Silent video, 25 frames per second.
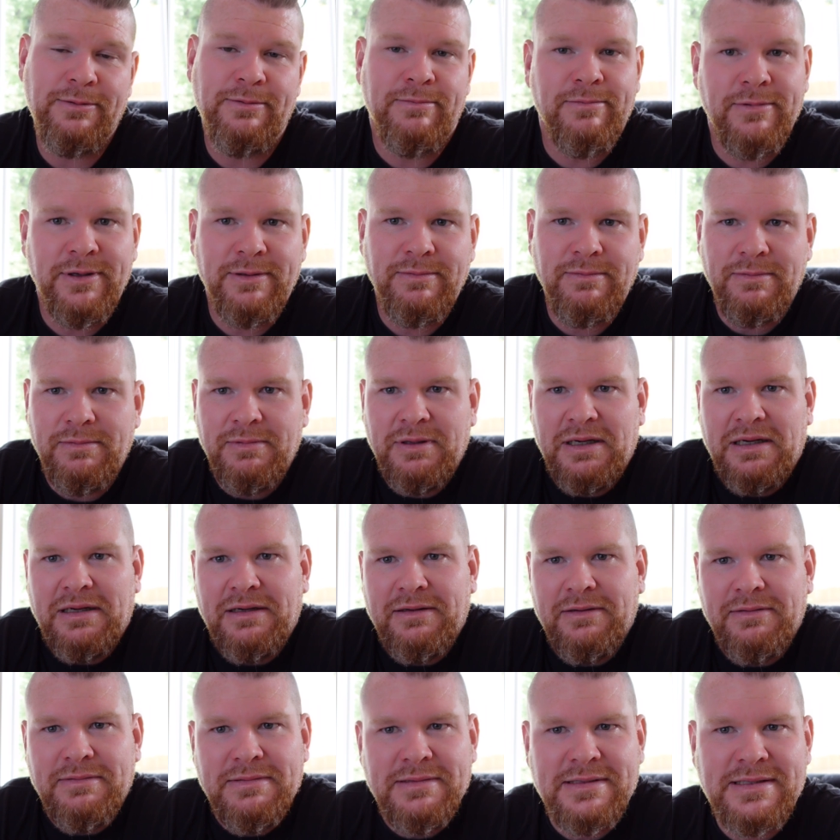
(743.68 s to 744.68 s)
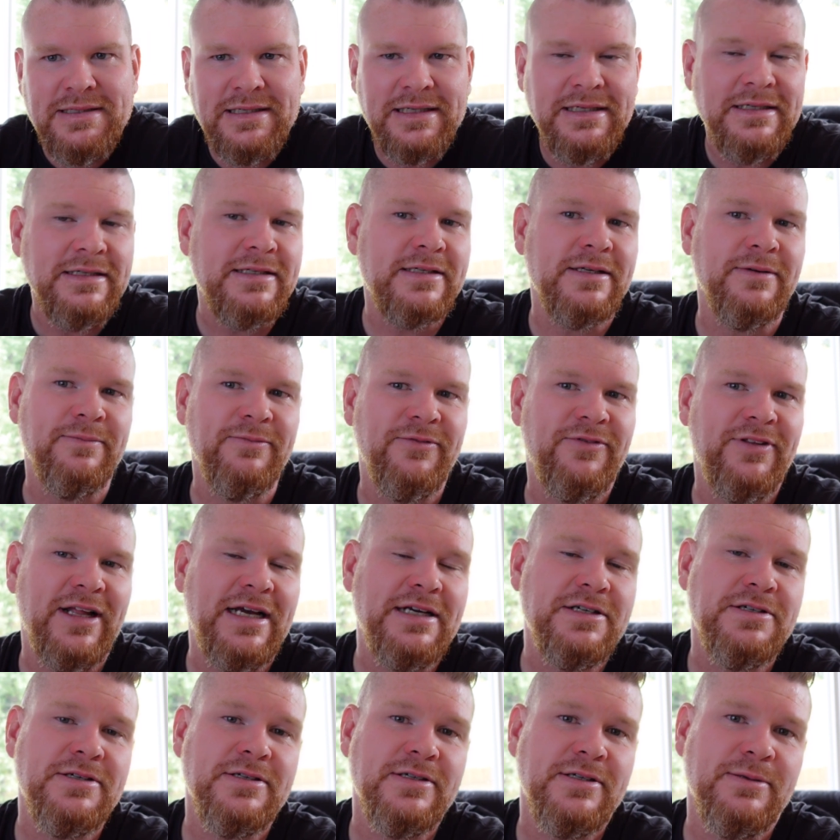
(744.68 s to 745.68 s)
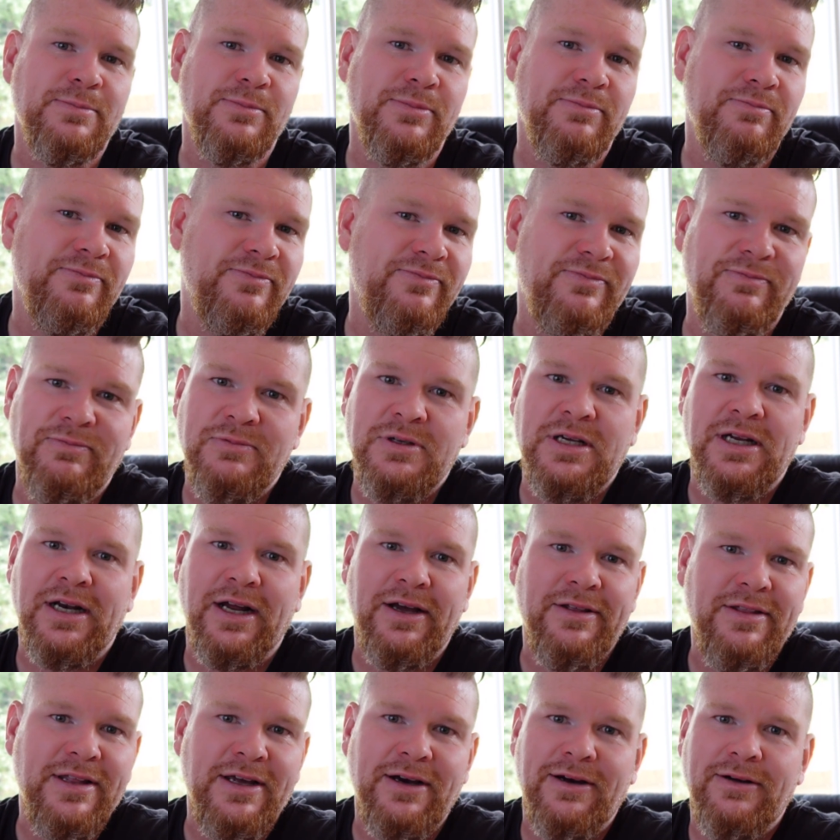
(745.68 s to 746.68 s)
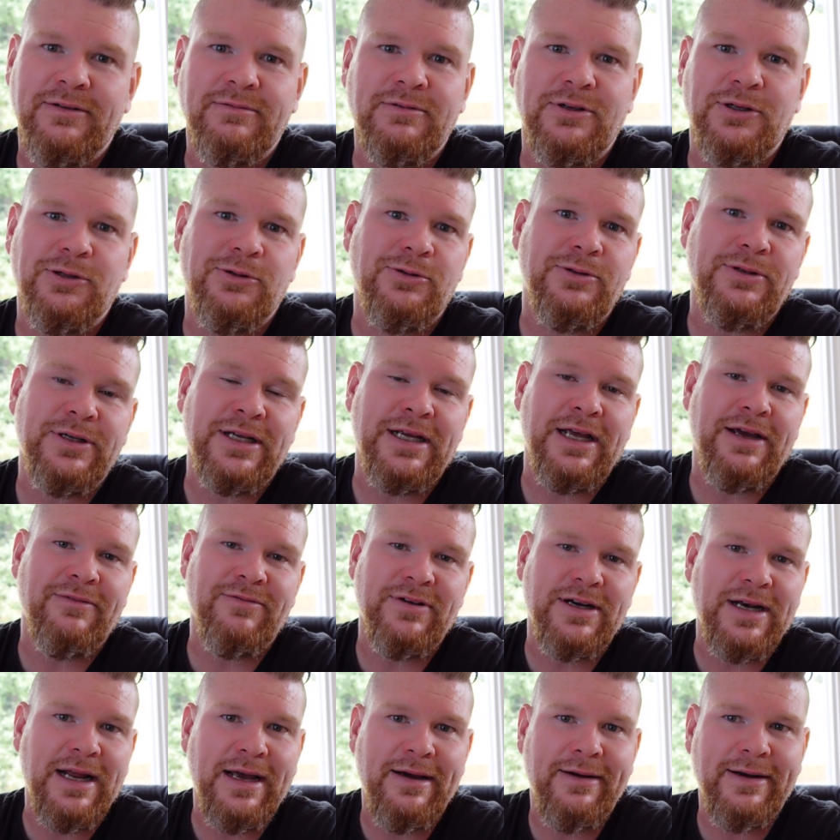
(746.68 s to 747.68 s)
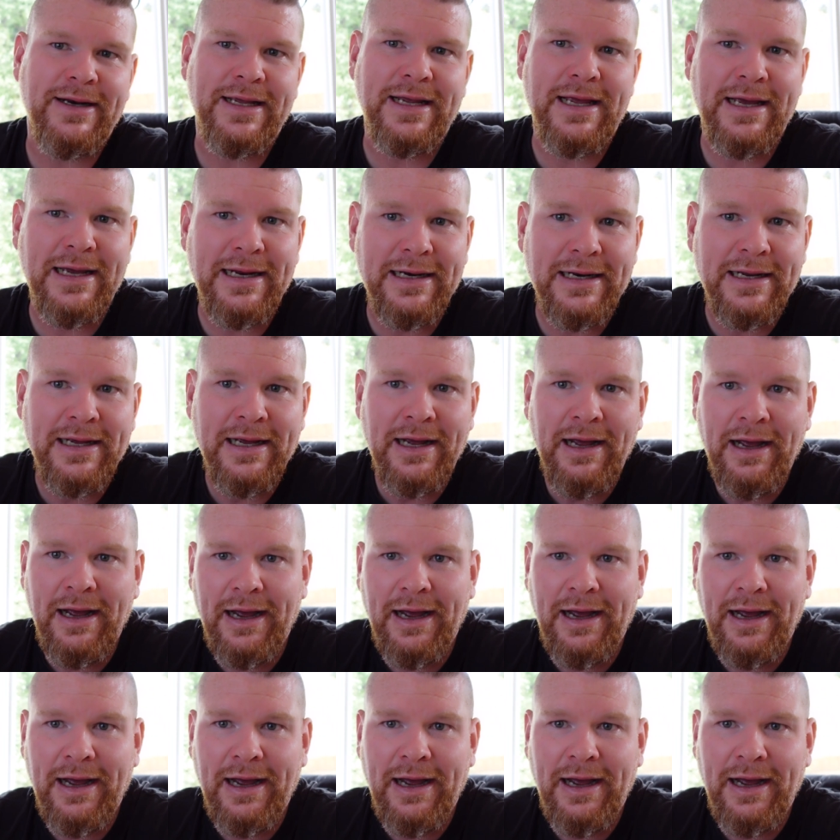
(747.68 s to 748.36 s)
We see some flashes of the old Courtney every now and again,